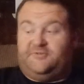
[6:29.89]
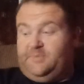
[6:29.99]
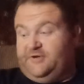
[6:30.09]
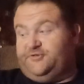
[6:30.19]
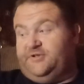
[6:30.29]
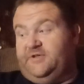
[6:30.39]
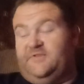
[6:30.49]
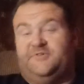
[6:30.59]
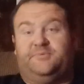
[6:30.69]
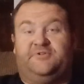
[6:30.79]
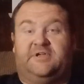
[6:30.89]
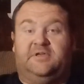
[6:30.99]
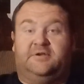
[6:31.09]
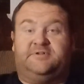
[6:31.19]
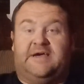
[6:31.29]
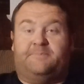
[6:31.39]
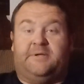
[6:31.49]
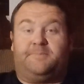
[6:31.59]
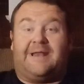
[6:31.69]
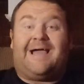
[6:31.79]
especially in this particular
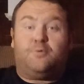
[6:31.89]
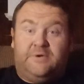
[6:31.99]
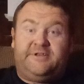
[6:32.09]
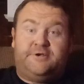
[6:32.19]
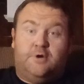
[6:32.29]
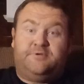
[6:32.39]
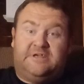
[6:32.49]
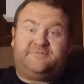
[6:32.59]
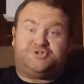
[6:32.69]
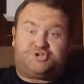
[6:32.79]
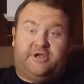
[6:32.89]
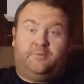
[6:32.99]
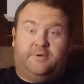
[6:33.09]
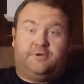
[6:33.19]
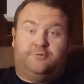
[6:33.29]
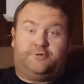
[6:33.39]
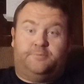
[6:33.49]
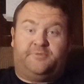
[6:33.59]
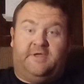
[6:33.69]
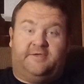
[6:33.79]
topic, but I really don't give a shit what
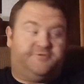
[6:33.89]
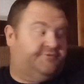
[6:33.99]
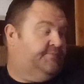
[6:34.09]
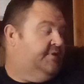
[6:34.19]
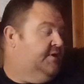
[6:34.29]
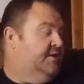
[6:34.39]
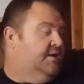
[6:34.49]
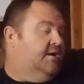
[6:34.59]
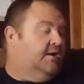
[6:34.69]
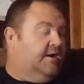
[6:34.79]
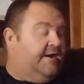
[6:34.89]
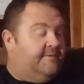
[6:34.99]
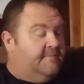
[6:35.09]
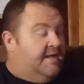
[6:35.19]
YouTube thinks. All right.